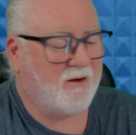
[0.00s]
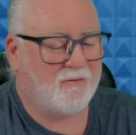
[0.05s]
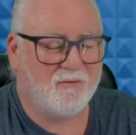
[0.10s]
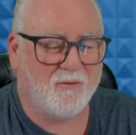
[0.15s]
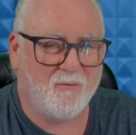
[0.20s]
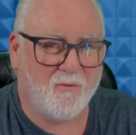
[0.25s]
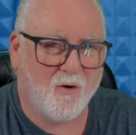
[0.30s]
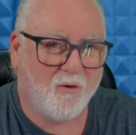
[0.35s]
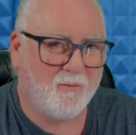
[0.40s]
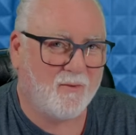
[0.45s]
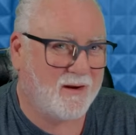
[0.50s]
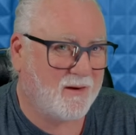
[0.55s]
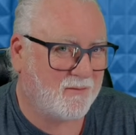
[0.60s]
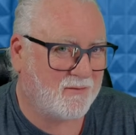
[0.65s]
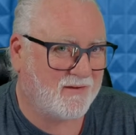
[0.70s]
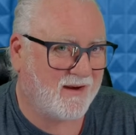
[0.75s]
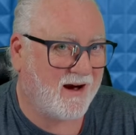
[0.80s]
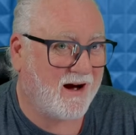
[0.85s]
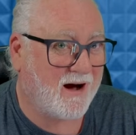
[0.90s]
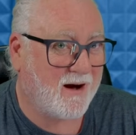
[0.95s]
from not being able
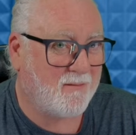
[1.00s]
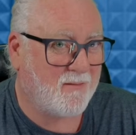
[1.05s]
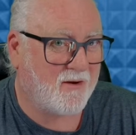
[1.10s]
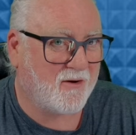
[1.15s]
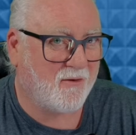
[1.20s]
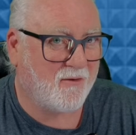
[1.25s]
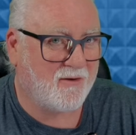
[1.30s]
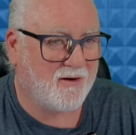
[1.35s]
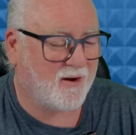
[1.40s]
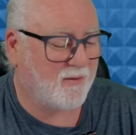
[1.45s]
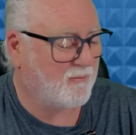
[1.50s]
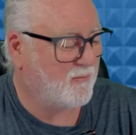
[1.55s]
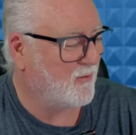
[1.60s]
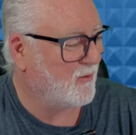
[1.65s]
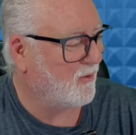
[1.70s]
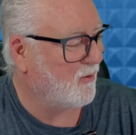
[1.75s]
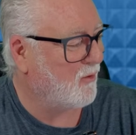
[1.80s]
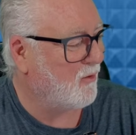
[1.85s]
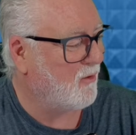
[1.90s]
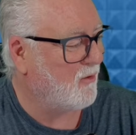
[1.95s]
to hammer on or
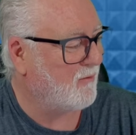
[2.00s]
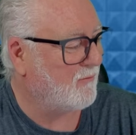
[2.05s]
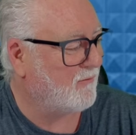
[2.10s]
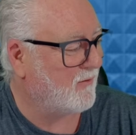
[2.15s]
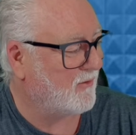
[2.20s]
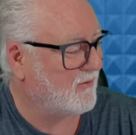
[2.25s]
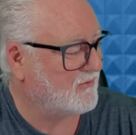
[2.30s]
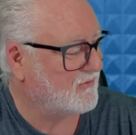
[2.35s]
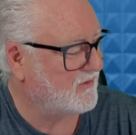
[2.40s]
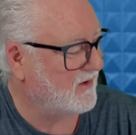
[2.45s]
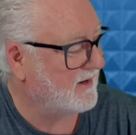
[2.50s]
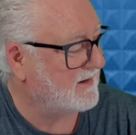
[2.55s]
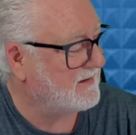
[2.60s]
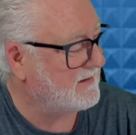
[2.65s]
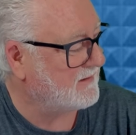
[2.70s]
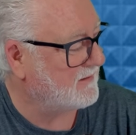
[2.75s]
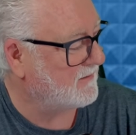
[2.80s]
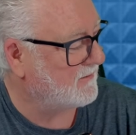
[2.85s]
pull off or slide.